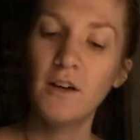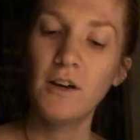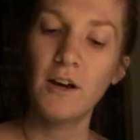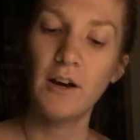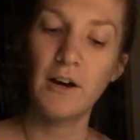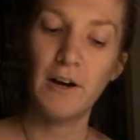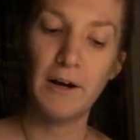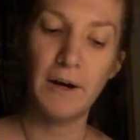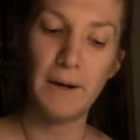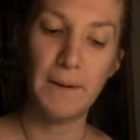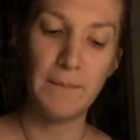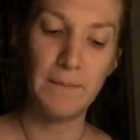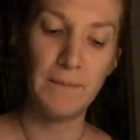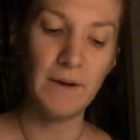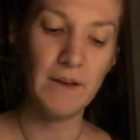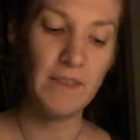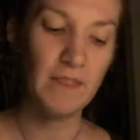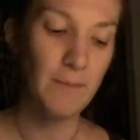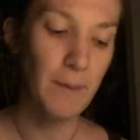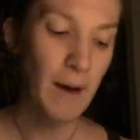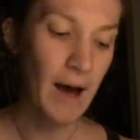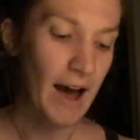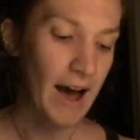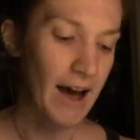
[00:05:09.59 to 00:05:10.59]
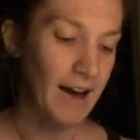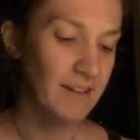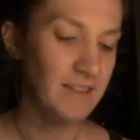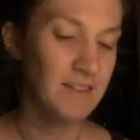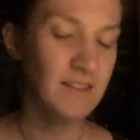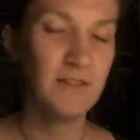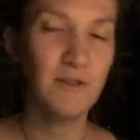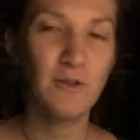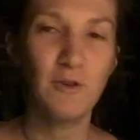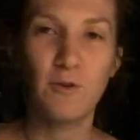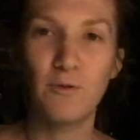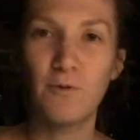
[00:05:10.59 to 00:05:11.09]
um, in the
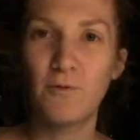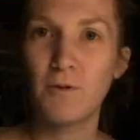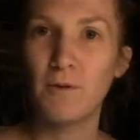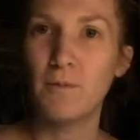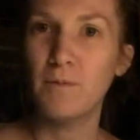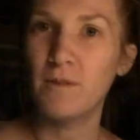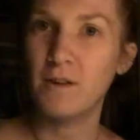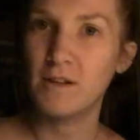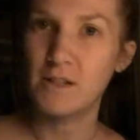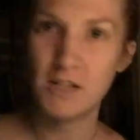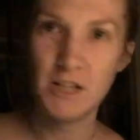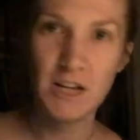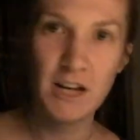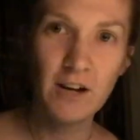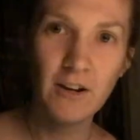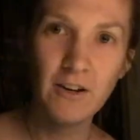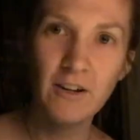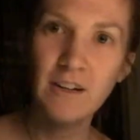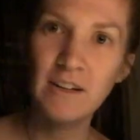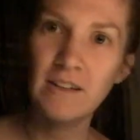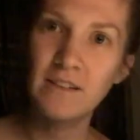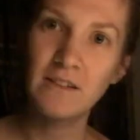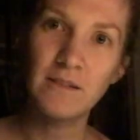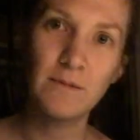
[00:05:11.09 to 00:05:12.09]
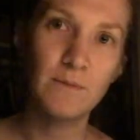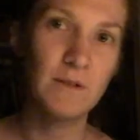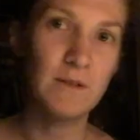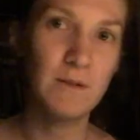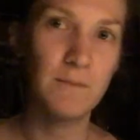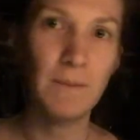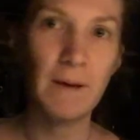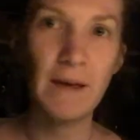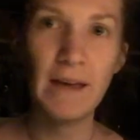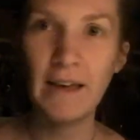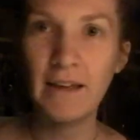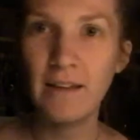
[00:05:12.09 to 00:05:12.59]
past, you know, from vegetarianism to
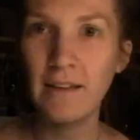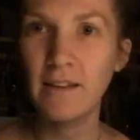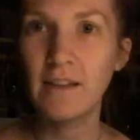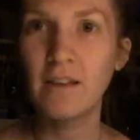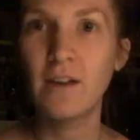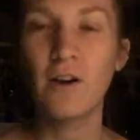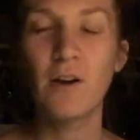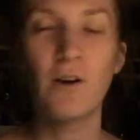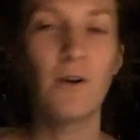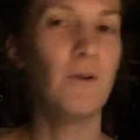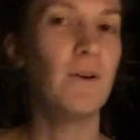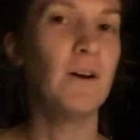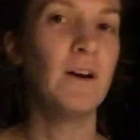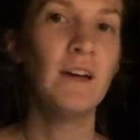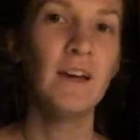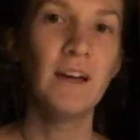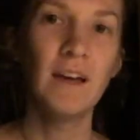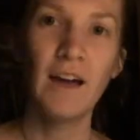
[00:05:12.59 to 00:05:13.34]
paleo,